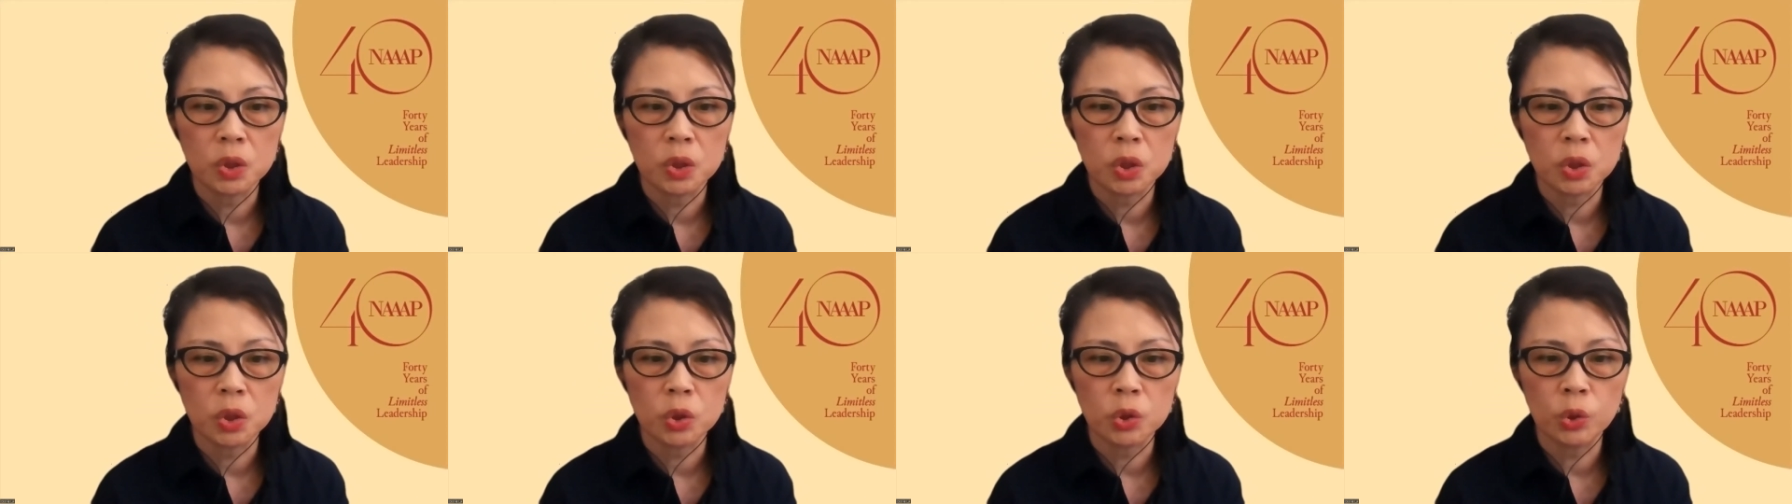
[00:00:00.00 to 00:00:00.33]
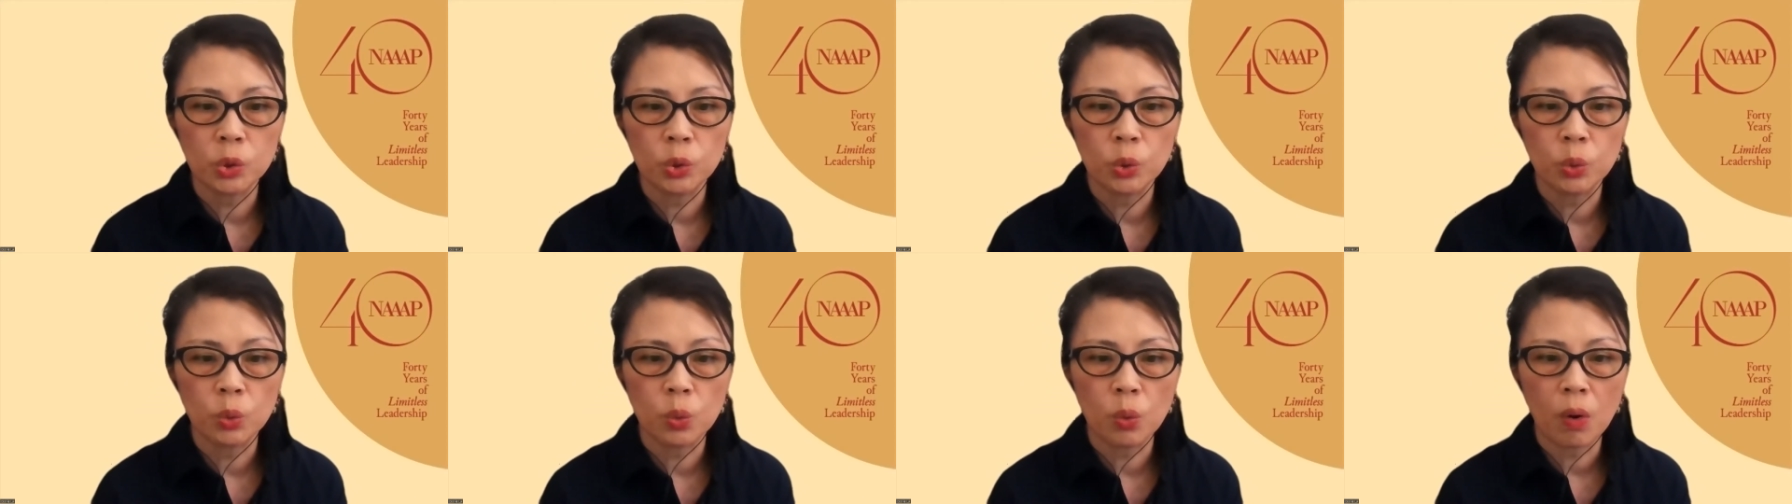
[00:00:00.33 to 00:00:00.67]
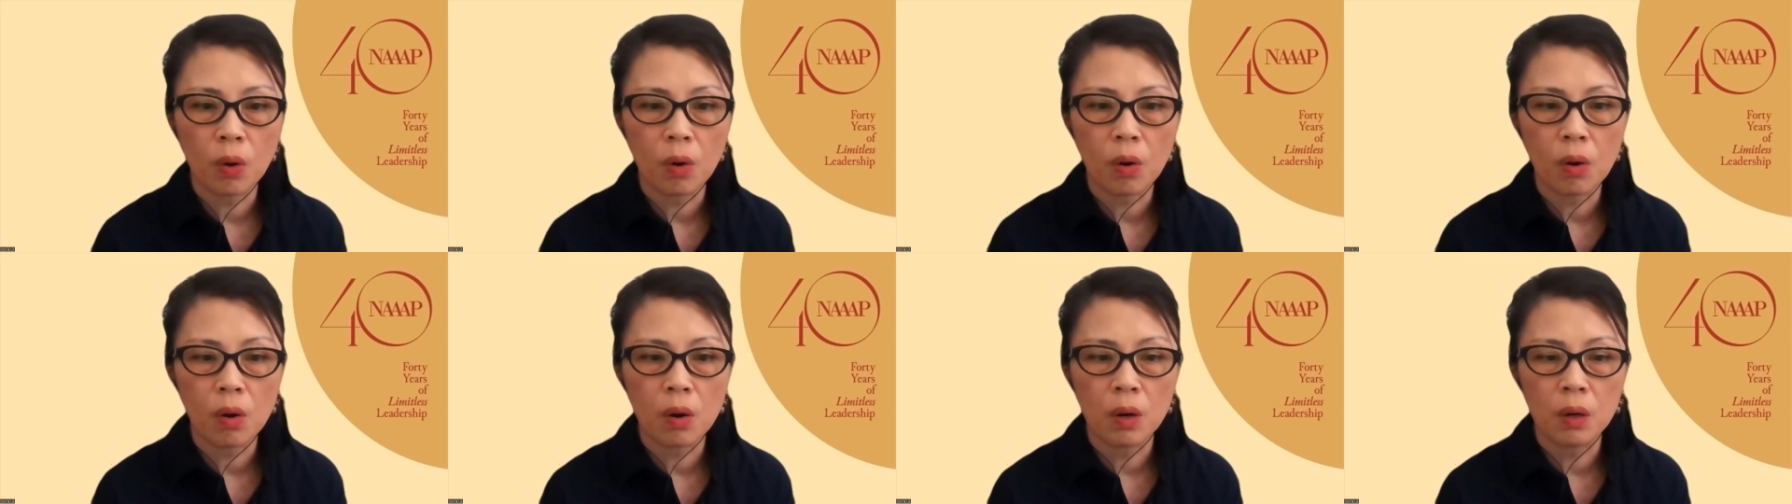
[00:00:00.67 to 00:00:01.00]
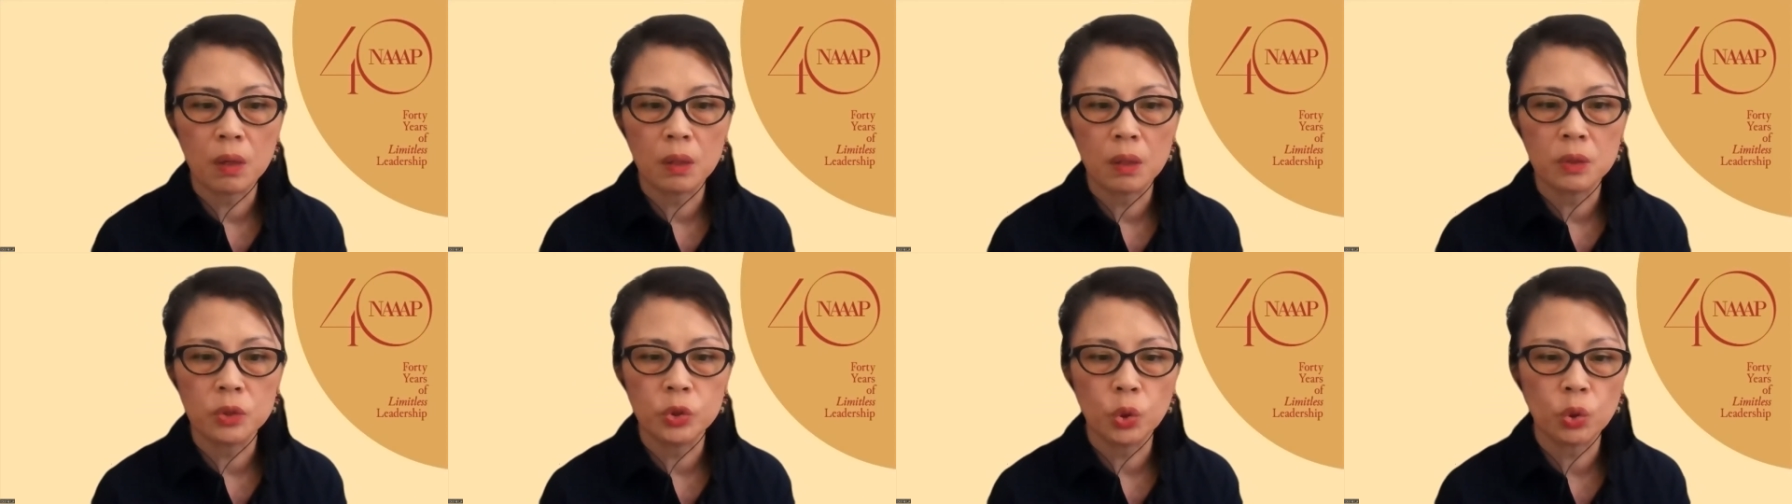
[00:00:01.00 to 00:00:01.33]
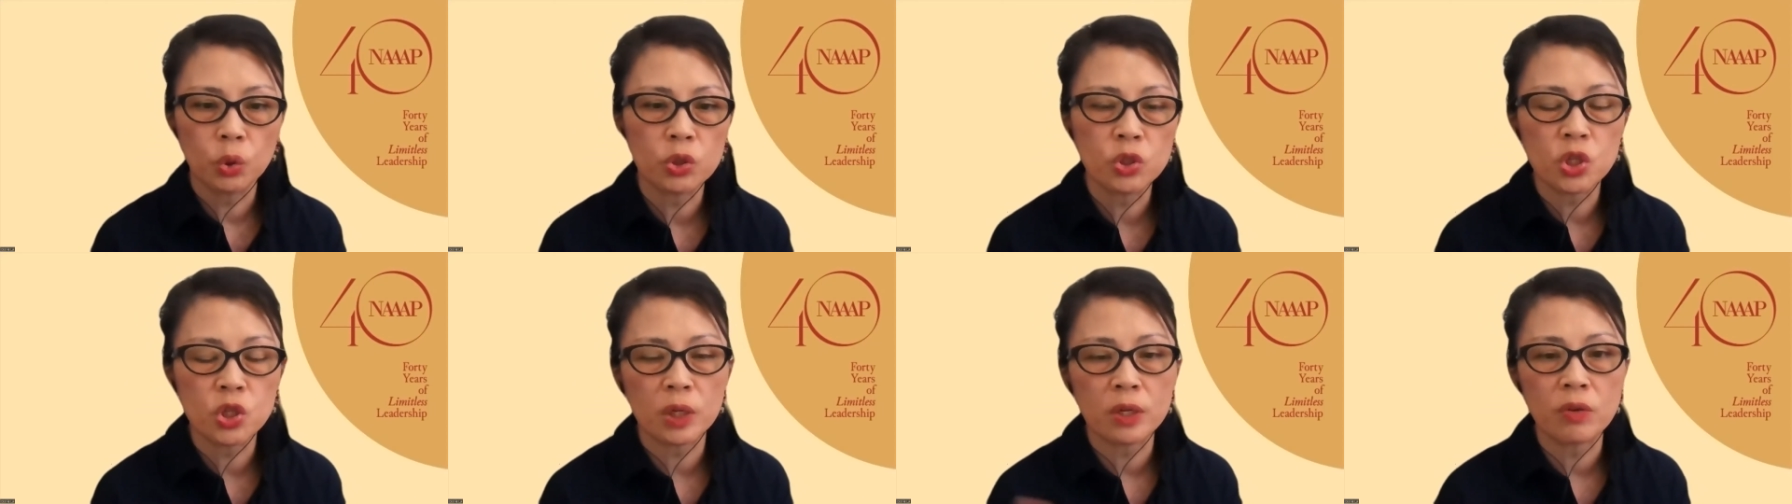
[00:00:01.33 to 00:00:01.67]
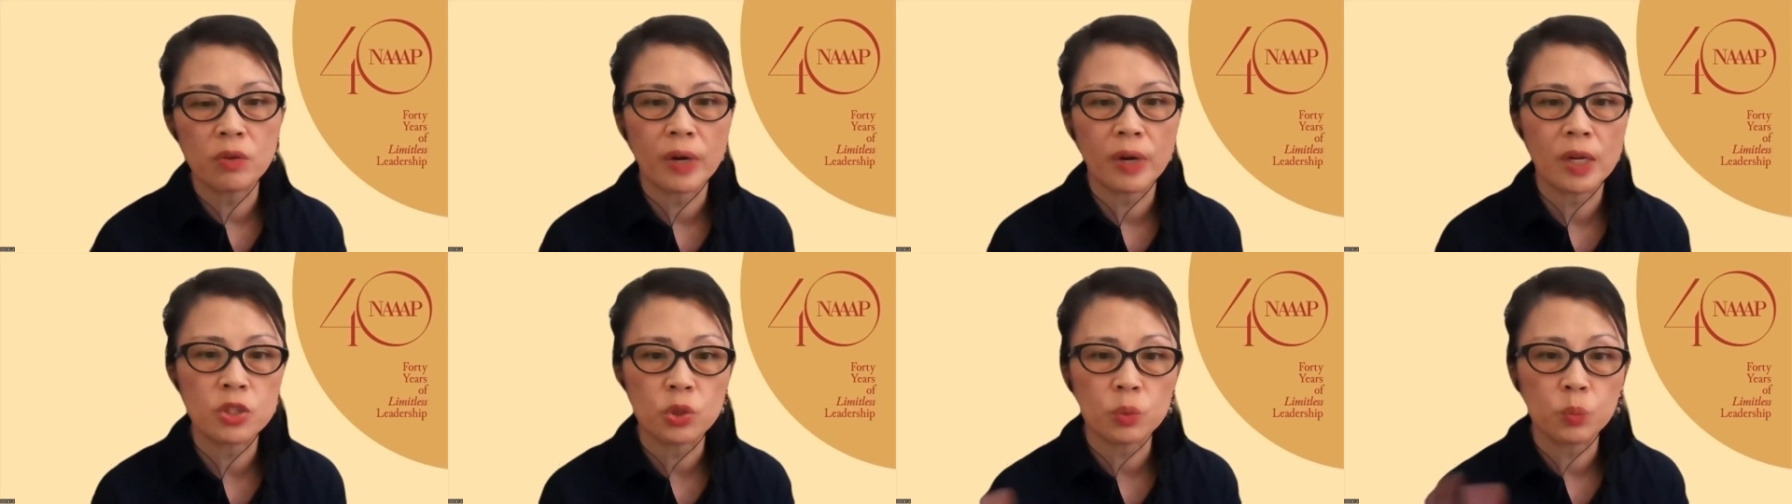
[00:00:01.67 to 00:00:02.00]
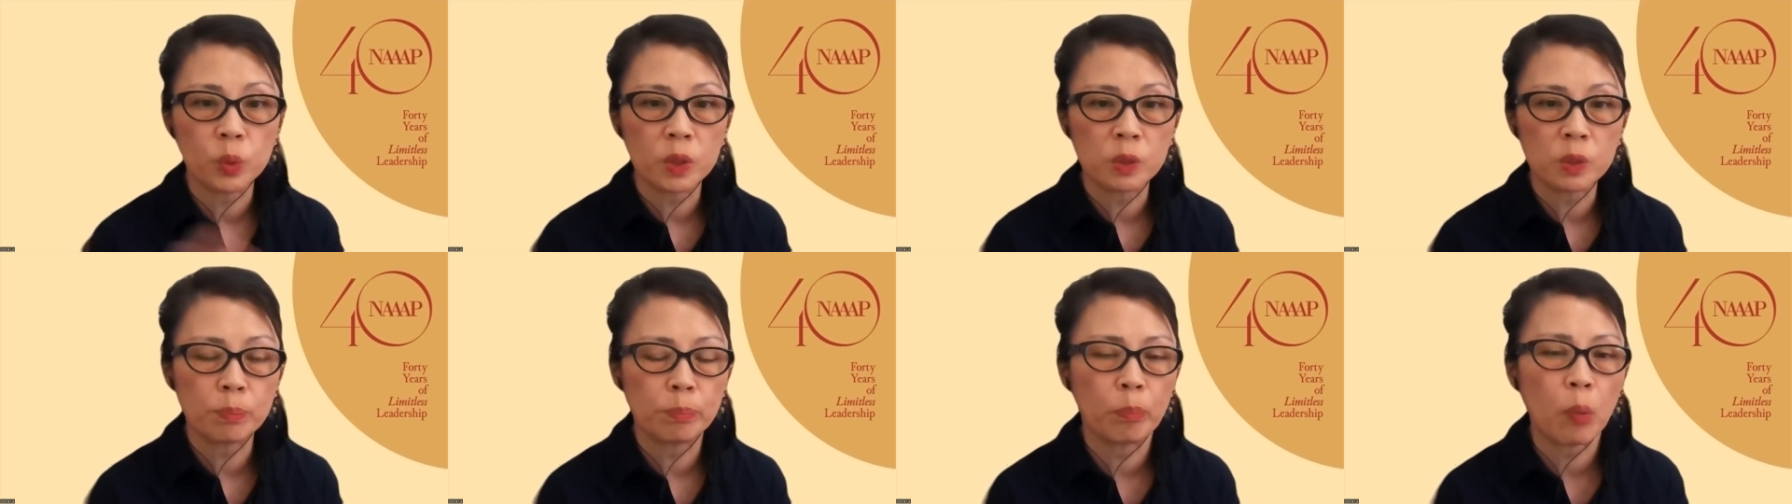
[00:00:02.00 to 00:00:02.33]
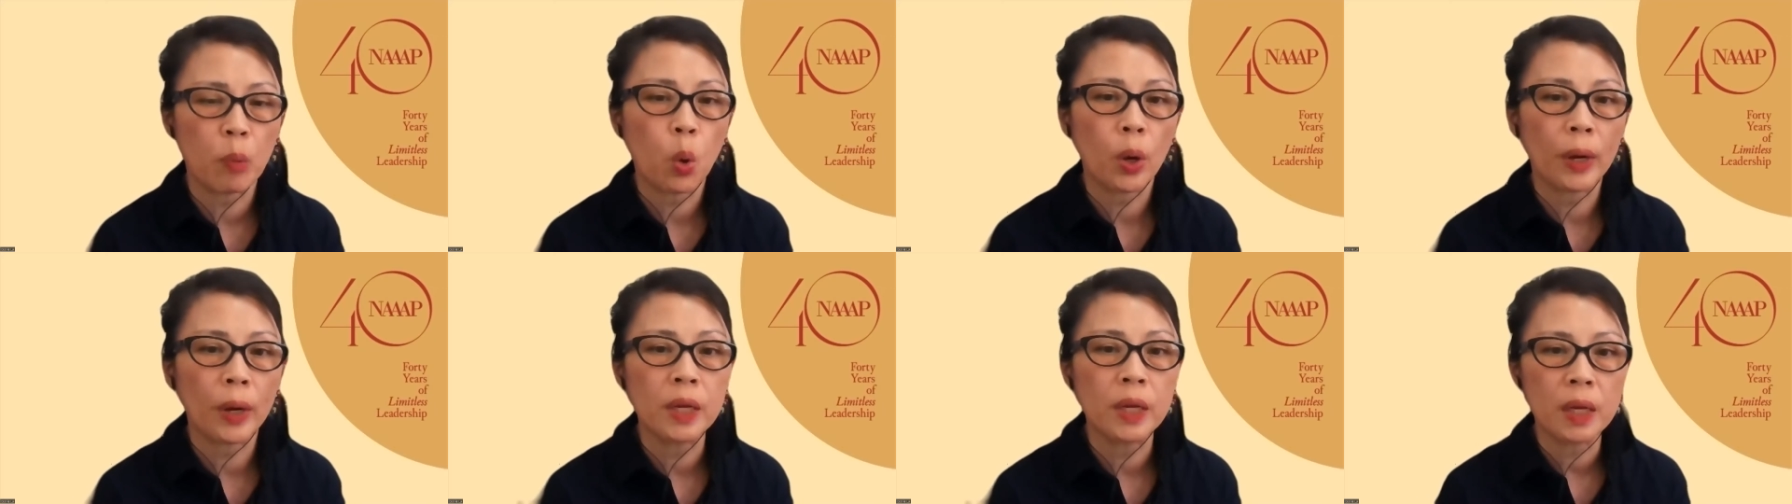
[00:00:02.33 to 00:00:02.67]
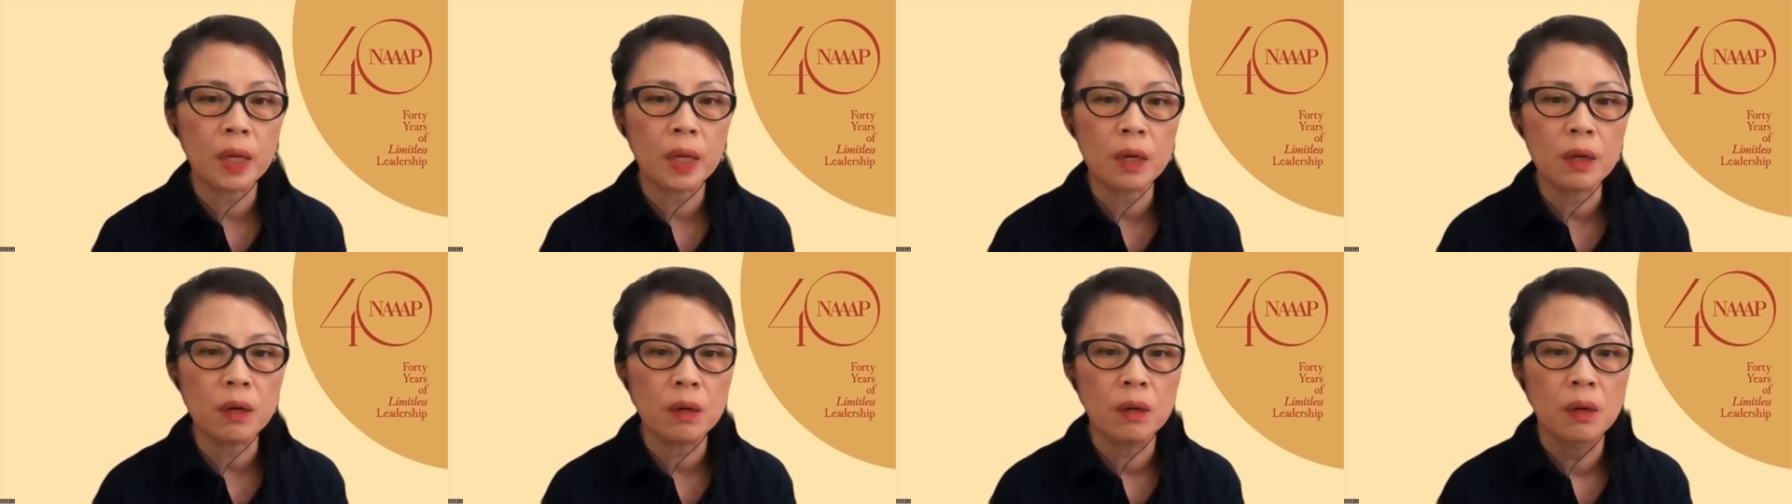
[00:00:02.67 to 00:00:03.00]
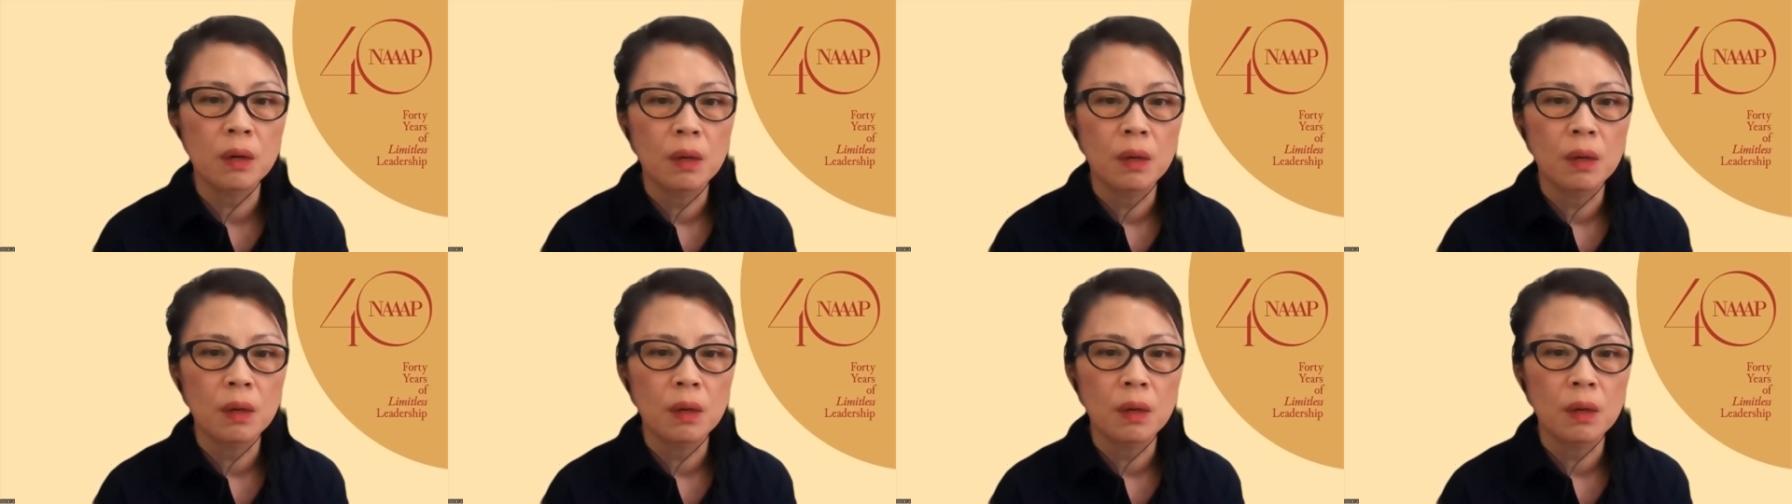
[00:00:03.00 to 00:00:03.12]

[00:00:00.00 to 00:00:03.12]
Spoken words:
your generation was born here,